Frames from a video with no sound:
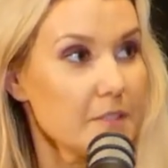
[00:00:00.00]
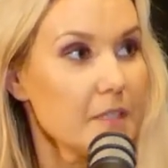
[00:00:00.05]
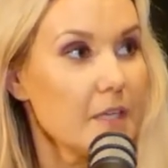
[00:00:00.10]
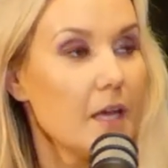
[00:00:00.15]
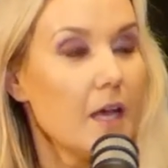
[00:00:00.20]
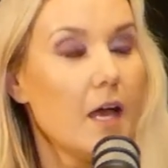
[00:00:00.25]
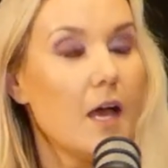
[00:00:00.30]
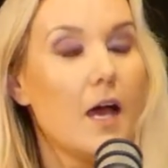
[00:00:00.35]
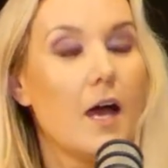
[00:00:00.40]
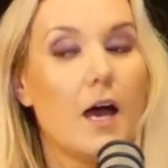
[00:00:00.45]

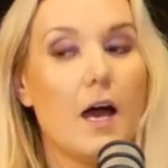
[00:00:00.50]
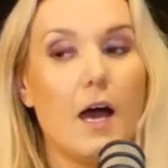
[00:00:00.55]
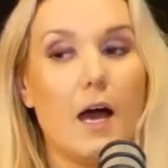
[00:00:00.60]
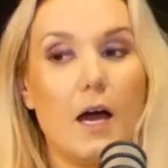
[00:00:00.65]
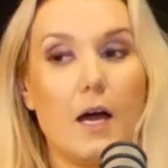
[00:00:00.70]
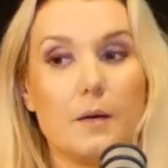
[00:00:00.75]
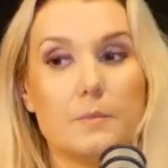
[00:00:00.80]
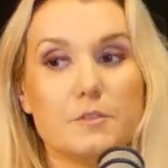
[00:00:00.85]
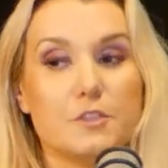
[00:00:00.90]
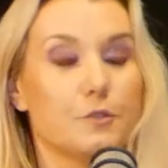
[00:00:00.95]

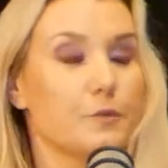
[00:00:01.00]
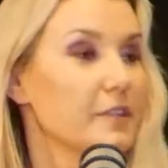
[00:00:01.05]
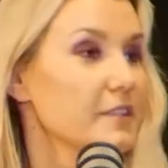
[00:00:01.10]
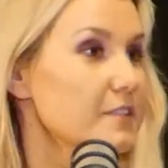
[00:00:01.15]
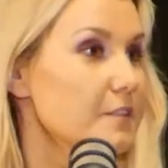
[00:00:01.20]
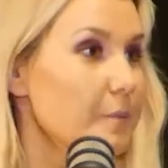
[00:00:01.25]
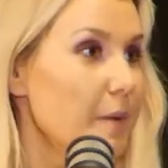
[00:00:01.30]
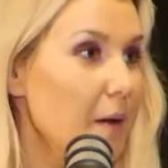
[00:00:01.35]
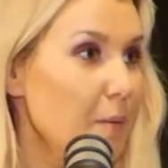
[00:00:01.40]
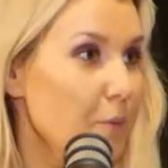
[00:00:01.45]
Yeah. She rents
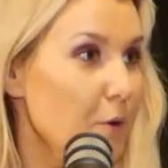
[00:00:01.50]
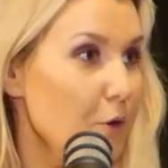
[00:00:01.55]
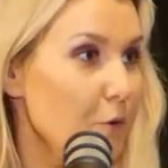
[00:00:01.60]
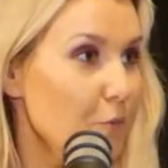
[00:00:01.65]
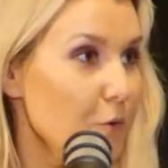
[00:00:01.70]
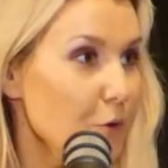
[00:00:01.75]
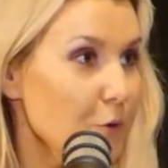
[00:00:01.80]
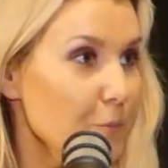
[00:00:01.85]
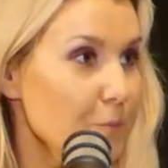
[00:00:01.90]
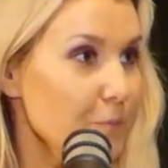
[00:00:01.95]
them out per
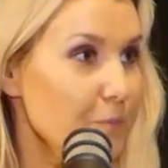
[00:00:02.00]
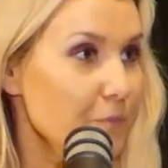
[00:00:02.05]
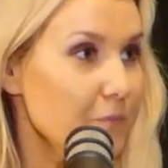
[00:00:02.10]
room.